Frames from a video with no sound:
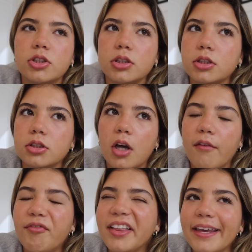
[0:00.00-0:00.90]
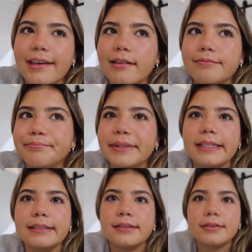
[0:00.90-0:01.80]
Just not feeling it
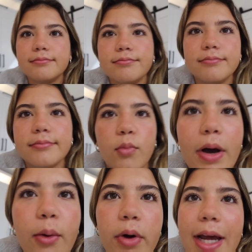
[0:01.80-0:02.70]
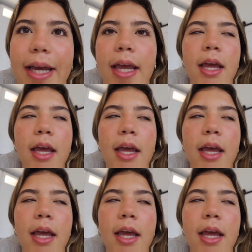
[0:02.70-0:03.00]
because why would I?